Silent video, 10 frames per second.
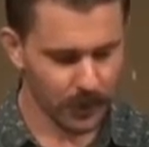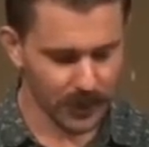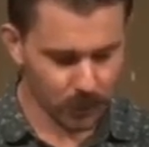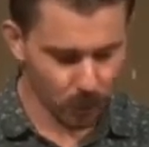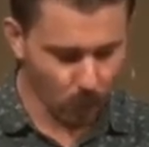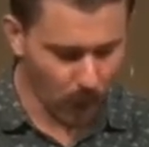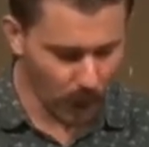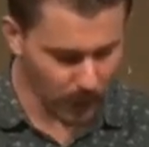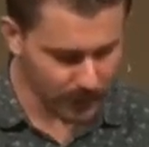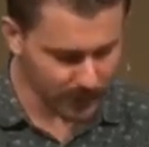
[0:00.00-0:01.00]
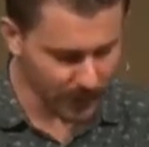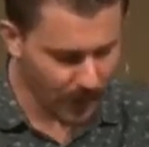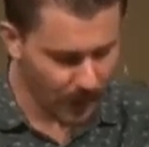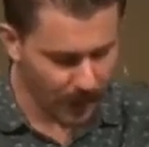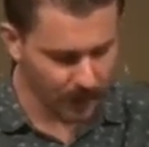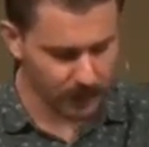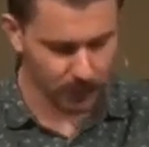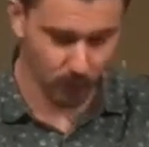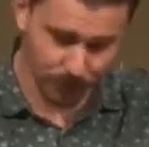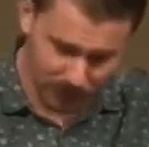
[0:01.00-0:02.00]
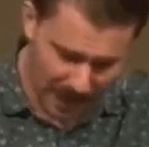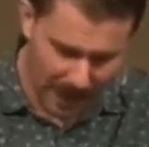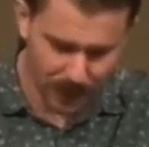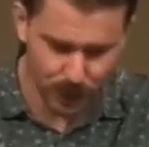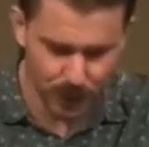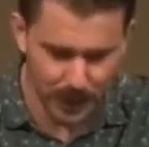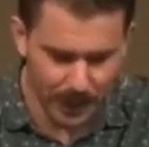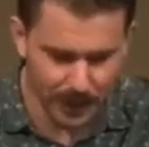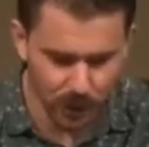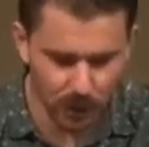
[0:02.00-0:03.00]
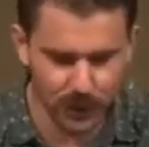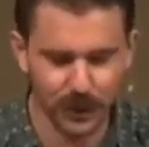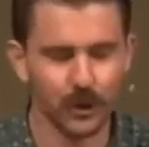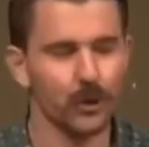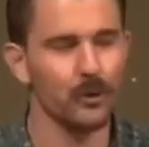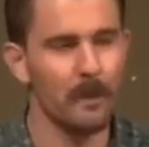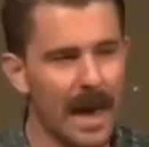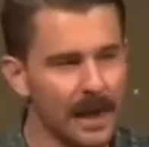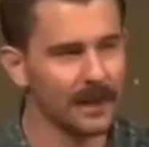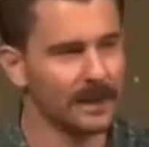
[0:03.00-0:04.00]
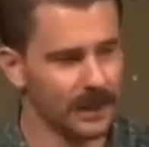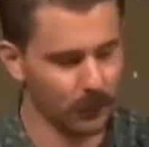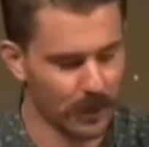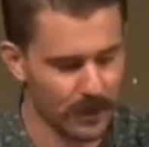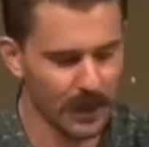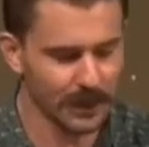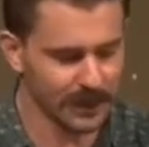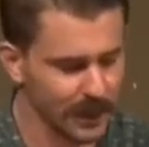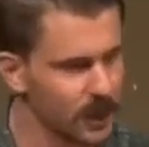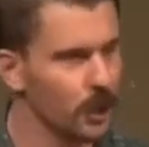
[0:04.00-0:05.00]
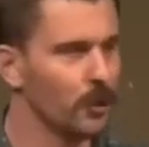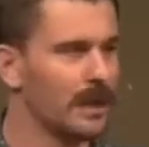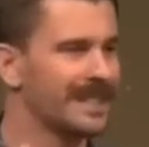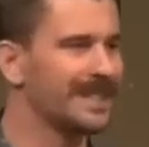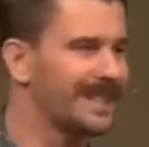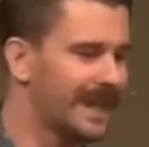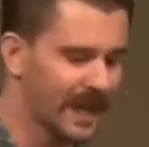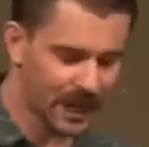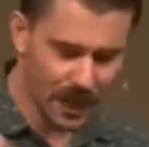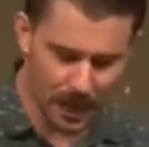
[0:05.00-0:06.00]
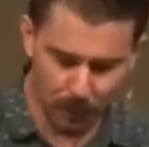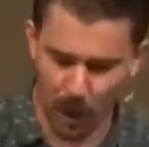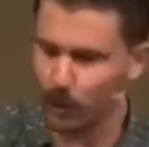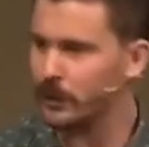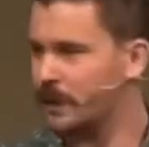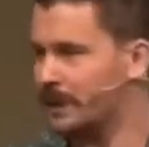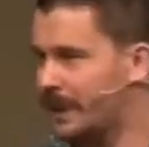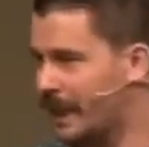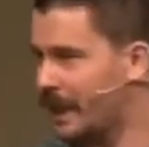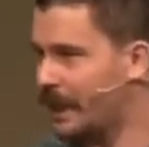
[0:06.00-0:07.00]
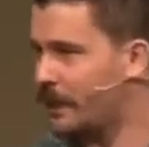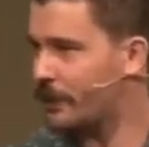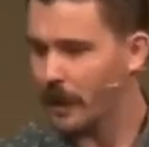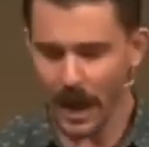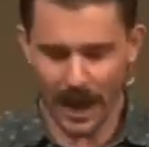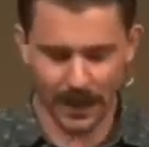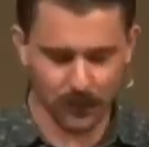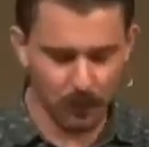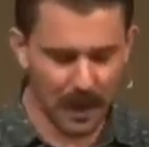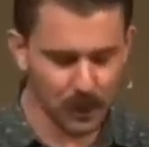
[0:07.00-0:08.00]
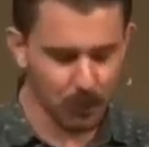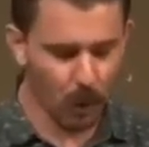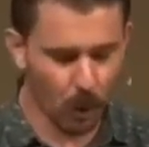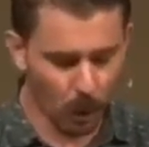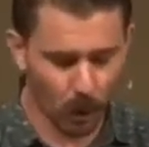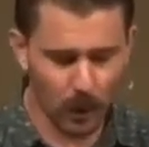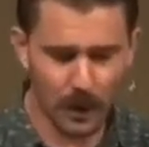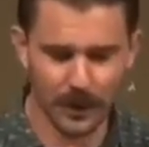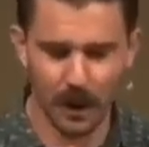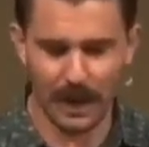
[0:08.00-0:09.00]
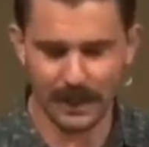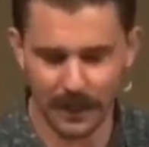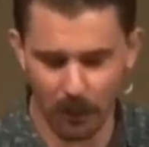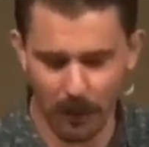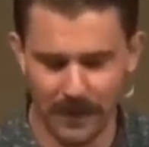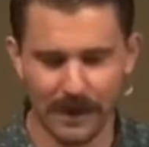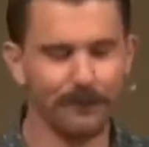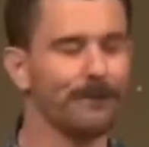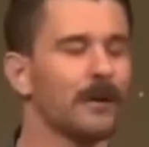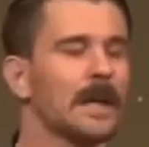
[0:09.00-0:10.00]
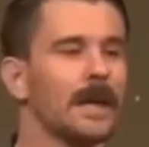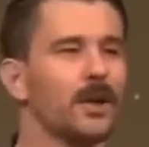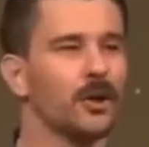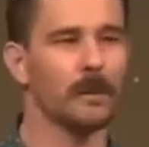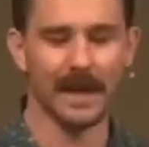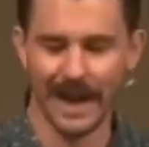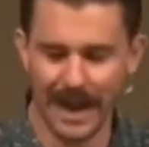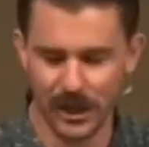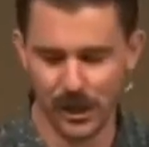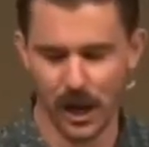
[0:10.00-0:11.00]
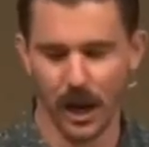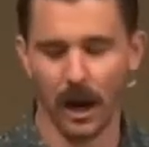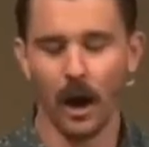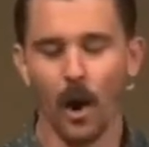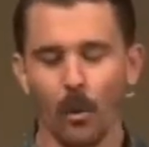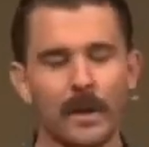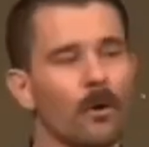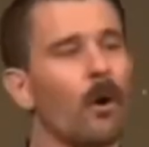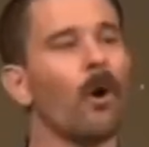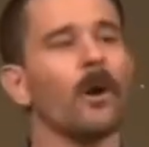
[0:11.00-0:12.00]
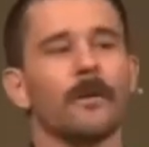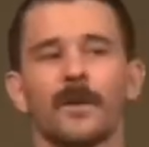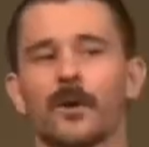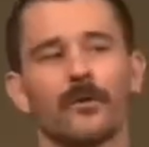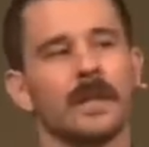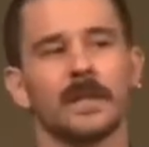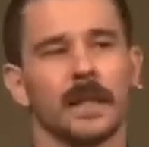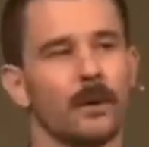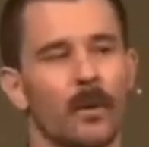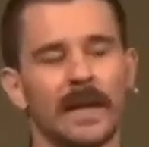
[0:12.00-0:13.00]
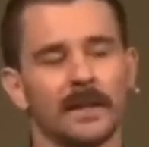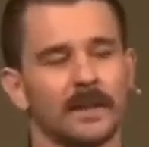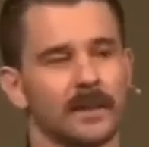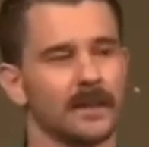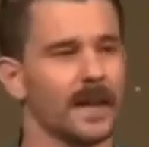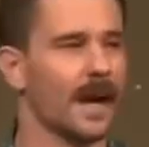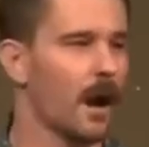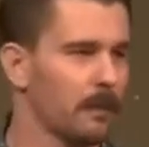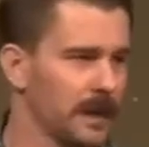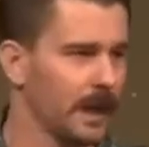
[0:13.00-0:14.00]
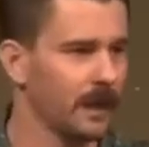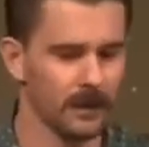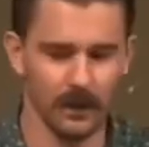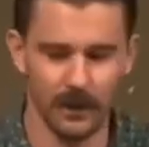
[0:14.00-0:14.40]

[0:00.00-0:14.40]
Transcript: This word, sarx, or flesh, is not just humanity with sinew and skin and bones and teeth. It is much more the idea of a fully human nature with all of the creaturely weaknesses that accompany it.